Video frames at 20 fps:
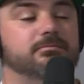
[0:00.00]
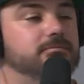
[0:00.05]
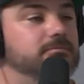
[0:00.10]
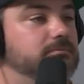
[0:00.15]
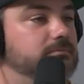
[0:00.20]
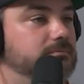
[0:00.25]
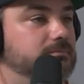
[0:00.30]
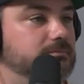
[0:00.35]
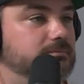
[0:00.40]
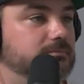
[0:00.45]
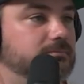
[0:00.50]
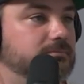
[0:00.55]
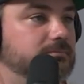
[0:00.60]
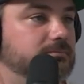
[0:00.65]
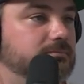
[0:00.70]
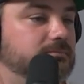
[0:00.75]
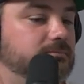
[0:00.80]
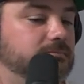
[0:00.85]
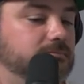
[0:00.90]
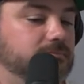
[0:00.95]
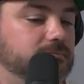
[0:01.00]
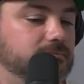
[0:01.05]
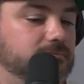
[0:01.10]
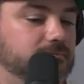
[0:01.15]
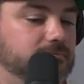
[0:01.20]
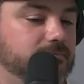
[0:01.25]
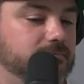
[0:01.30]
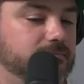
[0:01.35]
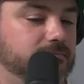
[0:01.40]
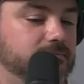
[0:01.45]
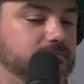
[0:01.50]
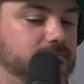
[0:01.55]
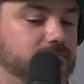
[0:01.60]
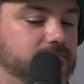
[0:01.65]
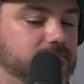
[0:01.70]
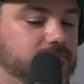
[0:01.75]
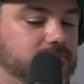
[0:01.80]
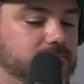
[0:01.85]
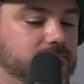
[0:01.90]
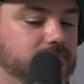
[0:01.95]

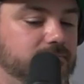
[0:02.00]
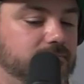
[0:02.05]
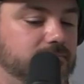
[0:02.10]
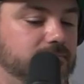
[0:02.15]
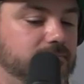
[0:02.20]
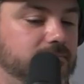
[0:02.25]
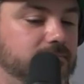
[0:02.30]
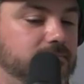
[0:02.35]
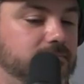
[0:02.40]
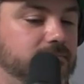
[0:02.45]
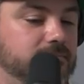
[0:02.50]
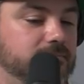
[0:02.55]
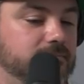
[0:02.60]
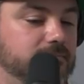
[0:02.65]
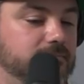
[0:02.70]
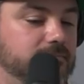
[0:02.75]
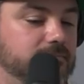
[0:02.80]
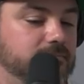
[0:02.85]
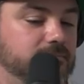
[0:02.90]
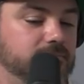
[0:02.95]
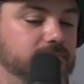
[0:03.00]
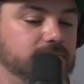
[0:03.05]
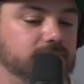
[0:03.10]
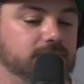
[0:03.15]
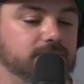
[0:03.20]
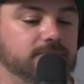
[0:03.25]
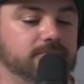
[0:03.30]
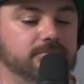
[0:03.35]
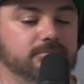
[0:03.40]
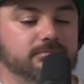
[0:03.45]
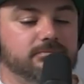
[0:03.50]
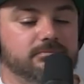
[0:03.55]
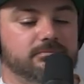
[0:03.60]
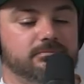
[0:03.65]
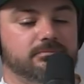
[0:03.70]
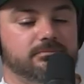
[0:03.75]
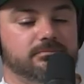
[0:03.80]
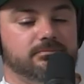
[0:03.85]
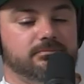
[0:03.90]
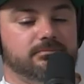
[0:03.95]

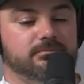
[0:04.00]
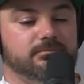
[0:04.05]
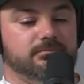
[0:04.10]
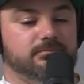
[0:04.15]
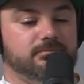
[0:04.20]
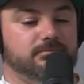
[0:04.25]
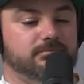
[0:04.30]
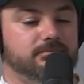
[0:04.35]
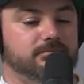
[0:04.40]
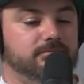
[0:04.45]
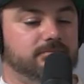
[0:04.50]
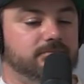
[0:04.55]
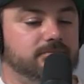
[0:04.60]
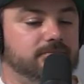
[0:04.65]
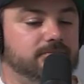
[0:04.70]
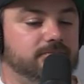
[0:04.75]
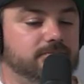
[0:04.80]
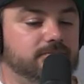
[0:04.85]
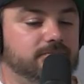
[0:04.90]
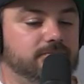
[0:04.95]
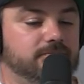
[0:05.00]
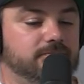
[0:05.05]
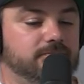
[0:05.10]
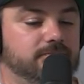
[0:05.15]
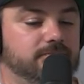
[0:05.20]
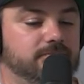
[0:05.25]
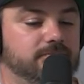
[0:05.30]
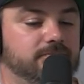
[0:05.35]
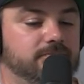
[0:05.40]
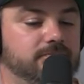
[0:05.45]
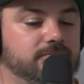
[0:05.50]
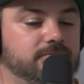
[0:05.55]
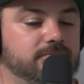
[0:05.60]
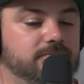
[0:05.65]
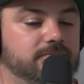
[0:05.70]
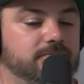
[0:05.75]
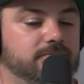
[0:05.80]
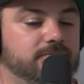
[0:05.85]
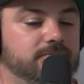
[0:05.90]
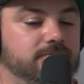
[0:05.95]

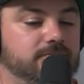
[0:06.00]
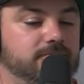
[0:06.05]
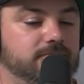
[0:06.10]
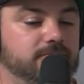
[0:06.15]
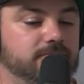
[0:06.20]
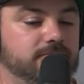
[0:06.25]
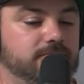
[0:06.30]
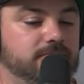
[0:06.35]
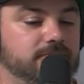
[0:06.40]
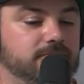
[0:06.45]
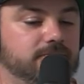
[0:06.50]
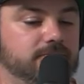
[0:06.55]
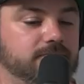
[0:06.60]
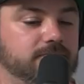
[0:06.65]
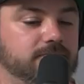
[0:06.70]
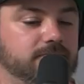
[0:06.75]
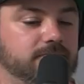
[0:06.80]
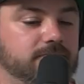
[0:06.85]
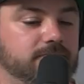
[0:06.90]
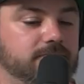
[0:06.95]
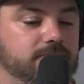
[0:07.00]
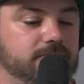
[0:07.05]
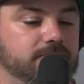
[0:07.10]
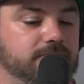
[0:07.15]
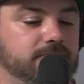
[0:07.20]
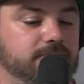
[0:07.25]
This person isn't speaking.